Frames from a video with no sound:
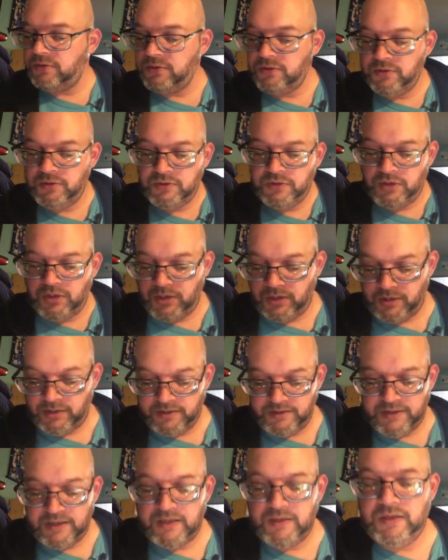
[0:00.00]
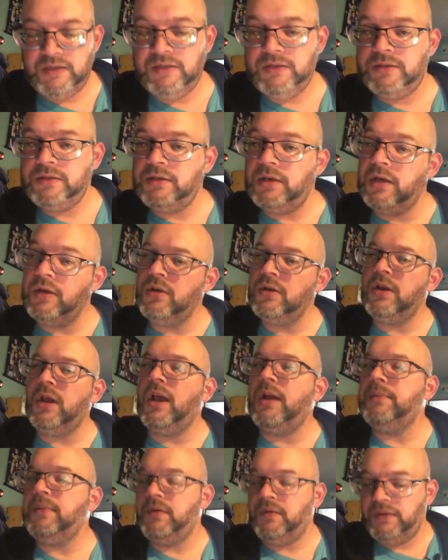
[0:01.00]
good card that is a good
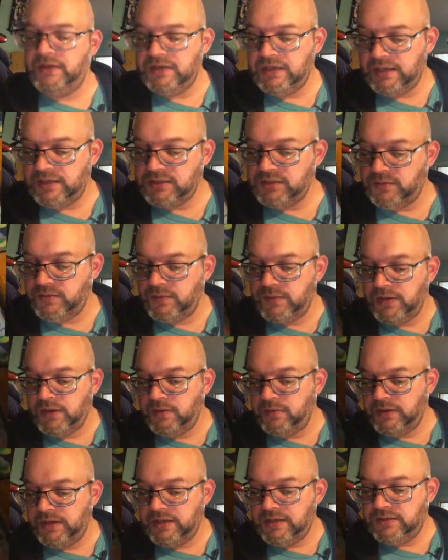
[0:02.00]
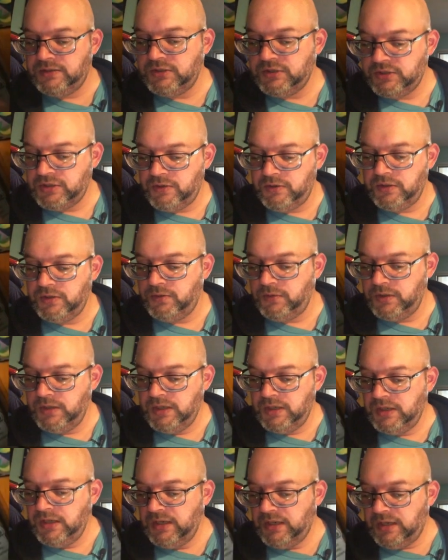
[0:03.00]
combo in the deck. So I want to go ahead and show you
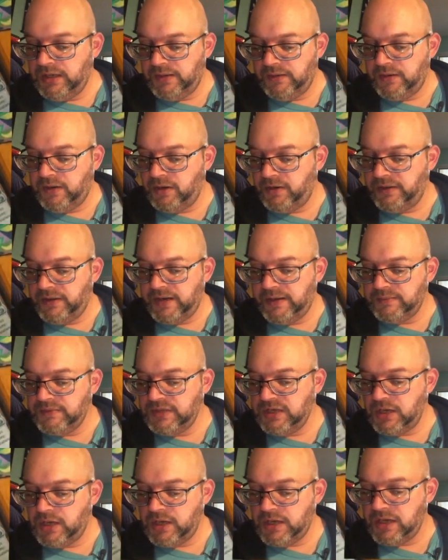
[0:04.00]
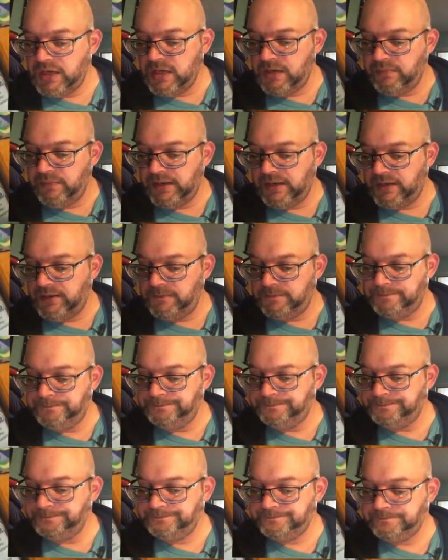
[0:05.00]
the card that I'm talking about,
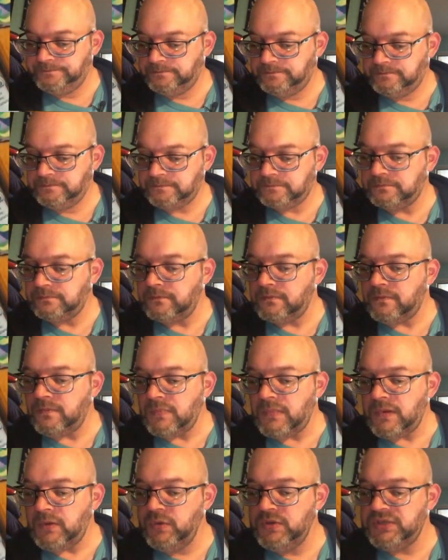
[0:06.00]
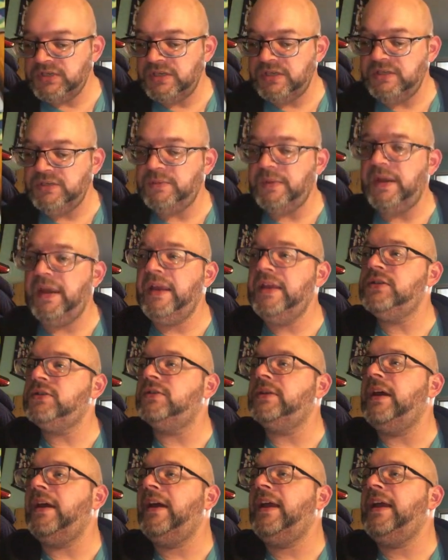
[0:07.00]
which is my
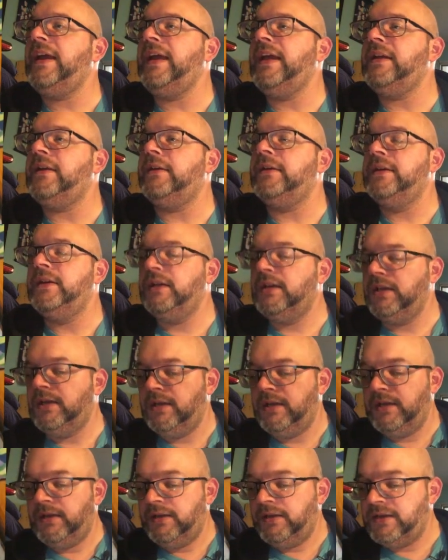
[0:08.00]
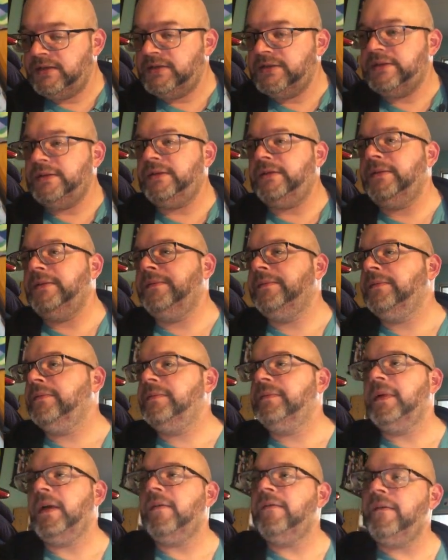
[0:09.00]
Angel. Now this is a
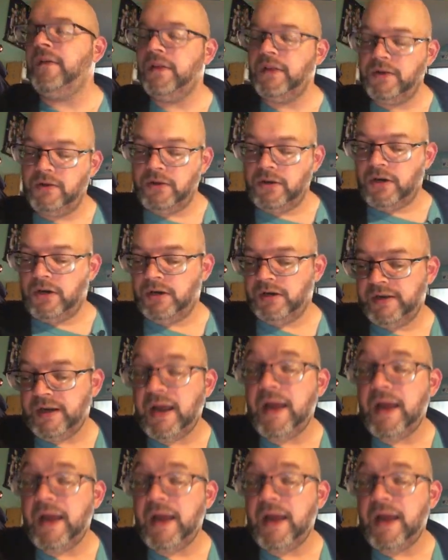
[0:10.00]
fun little card.